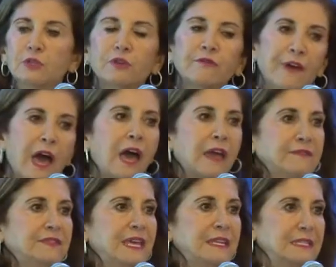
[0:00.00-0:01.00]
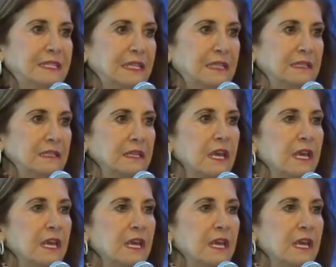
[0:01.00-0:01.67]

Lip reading: survives that decedent.